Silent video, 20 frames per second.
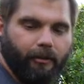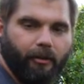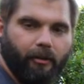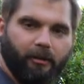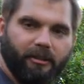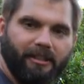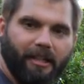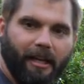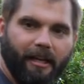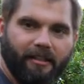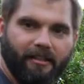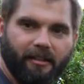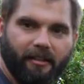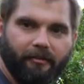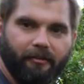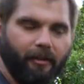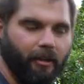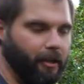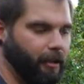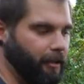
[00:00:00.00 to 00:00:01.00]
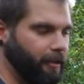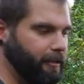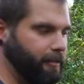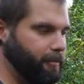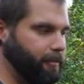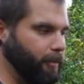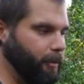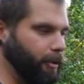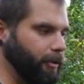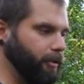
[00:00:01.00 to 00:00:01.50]
you can always hang stuff on it. It's
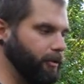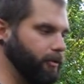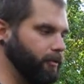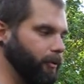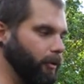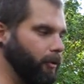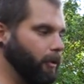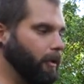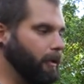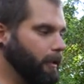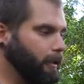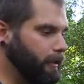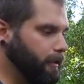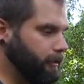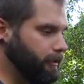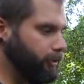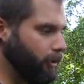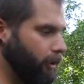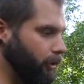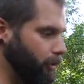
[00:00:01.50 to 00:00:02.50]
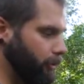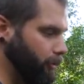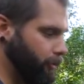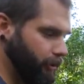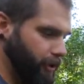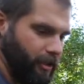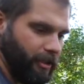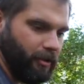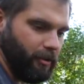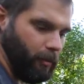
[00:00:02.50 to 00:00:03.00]
pretty useful. So
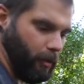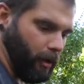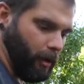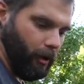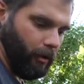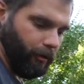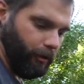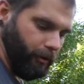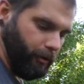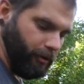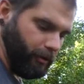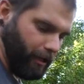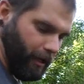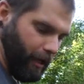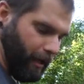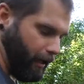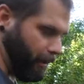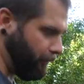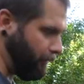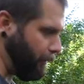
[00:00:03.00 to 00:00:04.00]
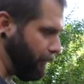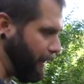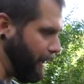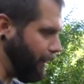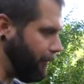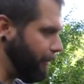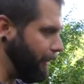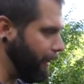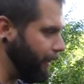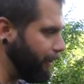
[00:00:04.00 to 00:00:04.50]
this is what I'll use to hang up my
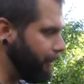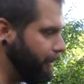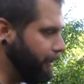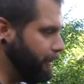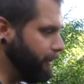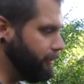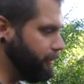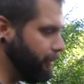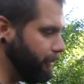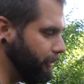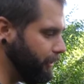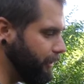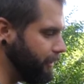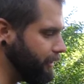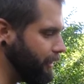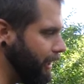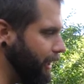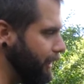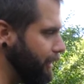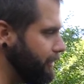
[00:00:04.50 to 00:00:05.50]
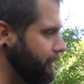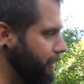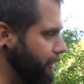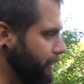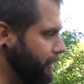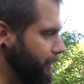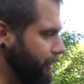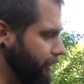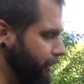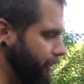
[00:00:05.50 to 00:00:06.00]
backpack. So in this case,
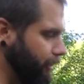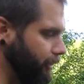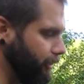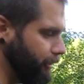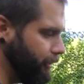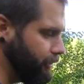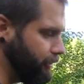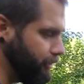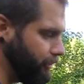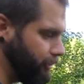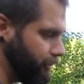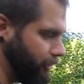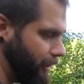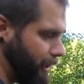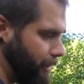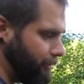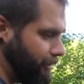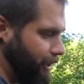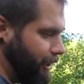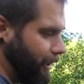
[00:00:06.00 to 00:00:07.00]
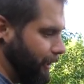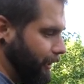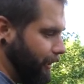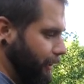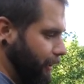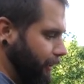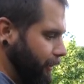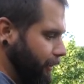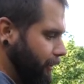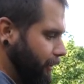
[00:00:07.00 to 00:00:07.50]
you know, this little strap's hanging
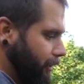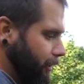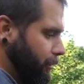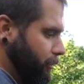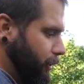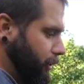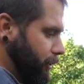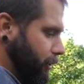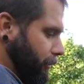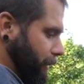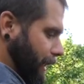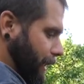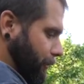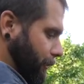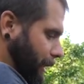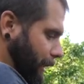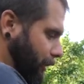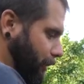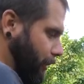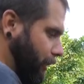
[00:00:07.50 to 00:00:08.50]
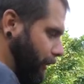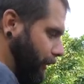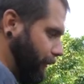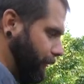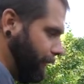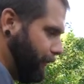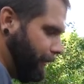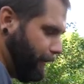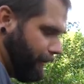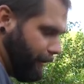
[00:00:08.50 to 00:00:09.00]
here. Put your backpack on it
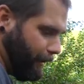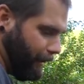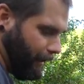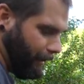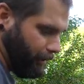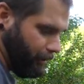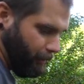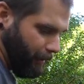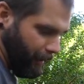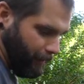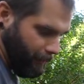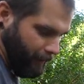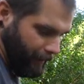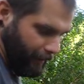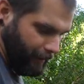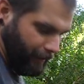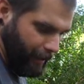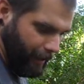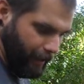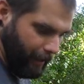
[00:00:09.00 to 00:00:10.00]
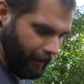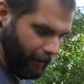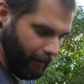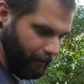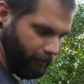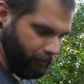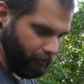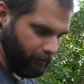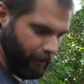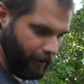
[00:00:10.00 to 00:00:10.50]
and your backpack can hang
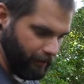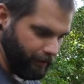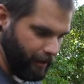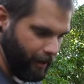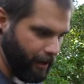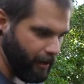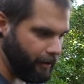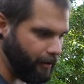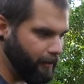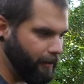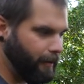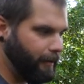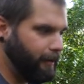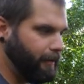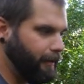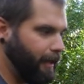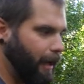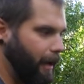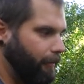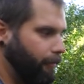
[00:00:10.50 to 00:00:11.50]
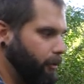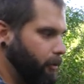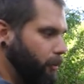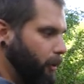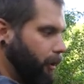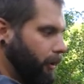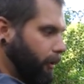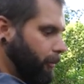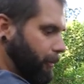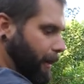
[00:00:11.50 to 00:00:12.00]
right there. Now, if you
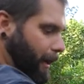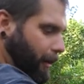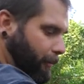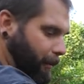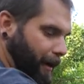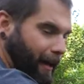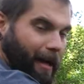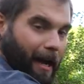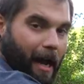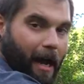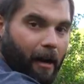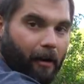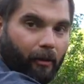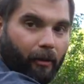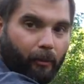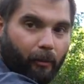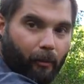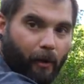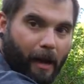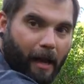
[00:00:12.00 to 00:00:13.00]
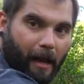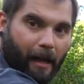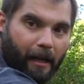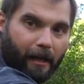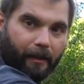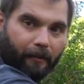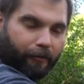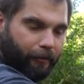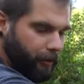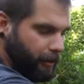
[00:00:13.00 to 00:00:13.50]
want your backpack out of the
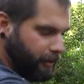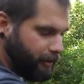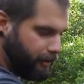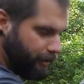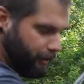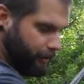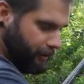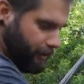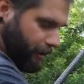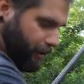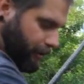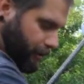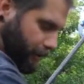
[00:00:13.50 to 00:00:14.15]
way, for instance,